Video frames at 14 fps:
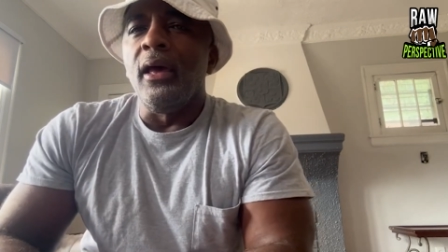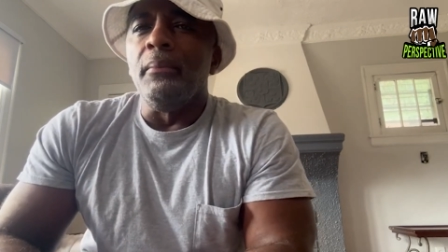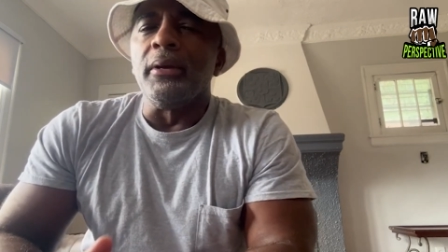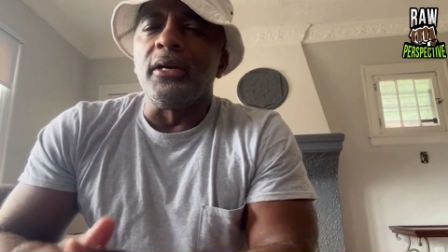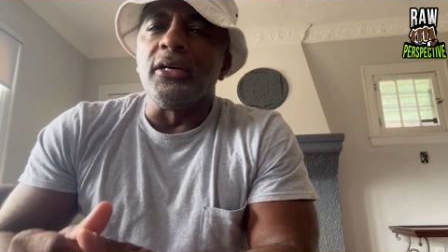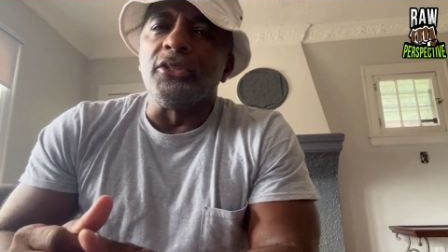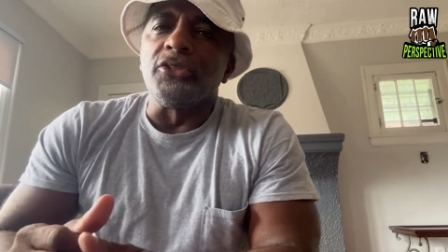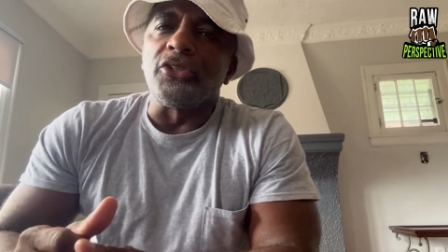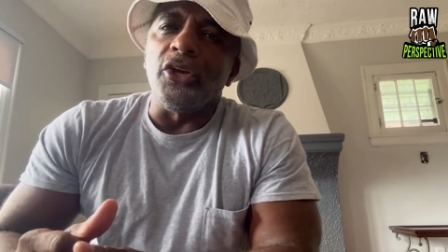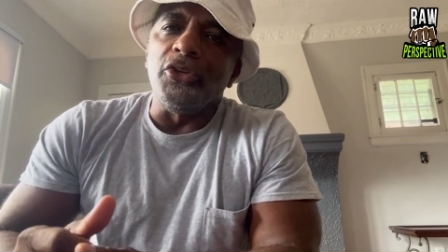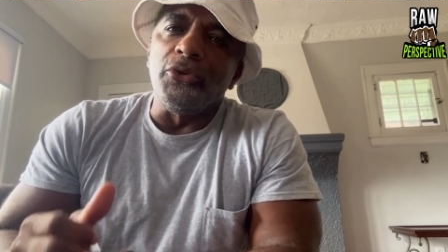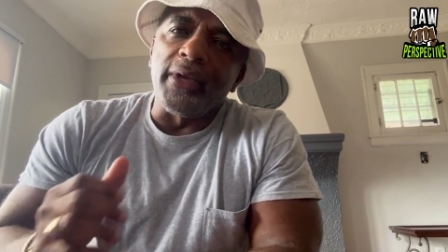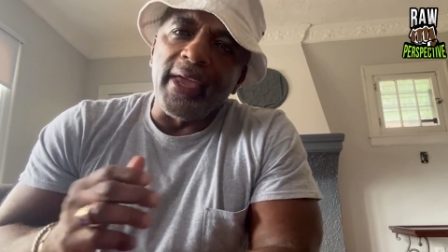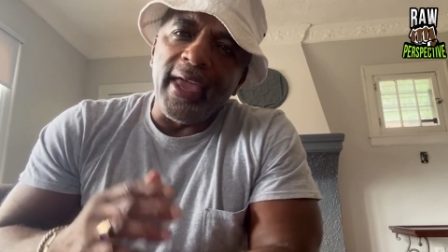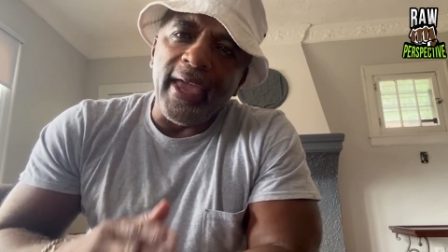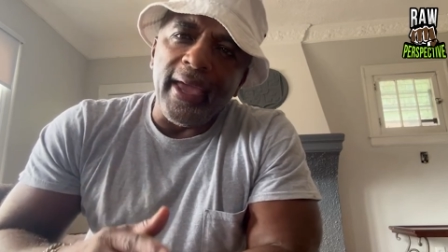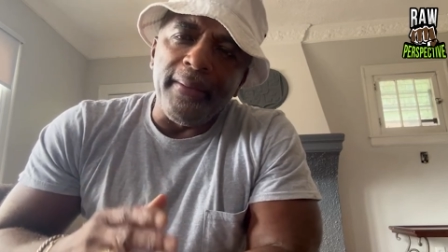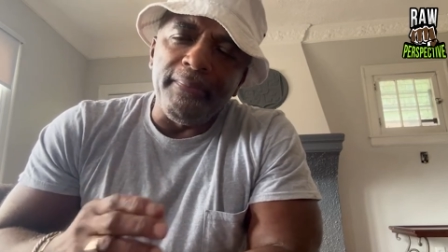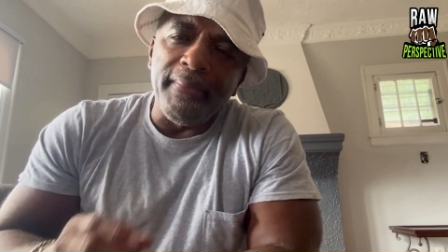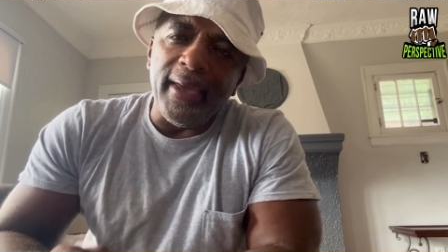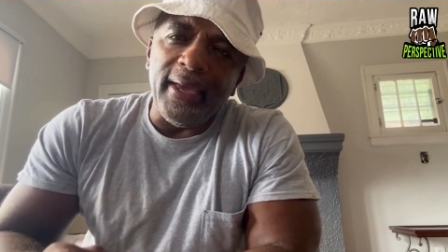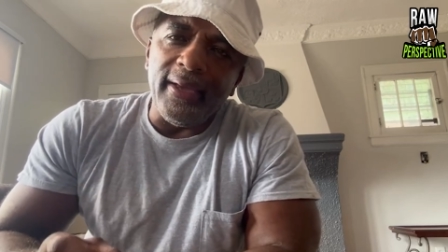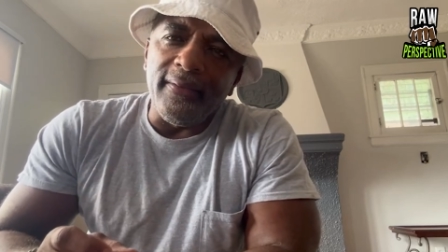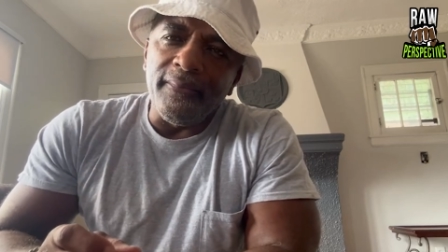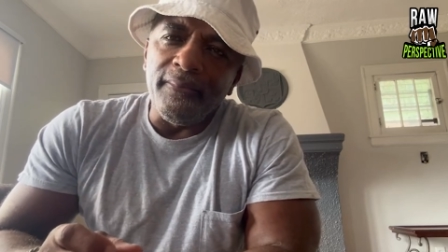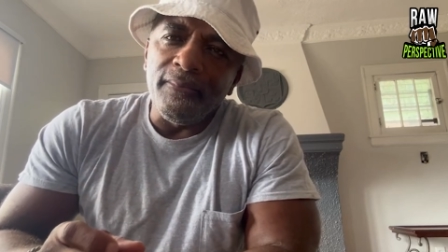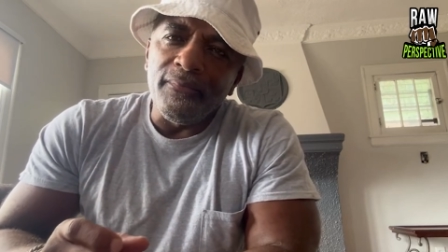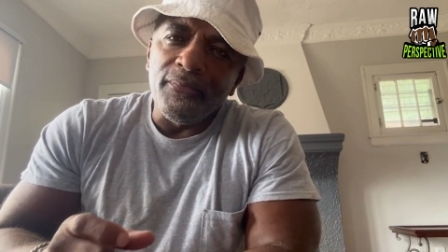Because you can't
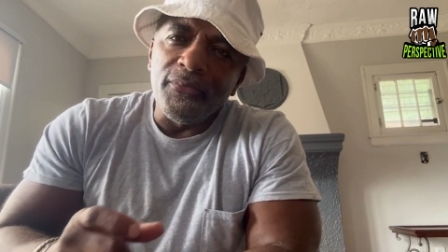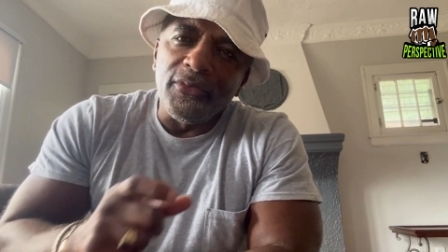make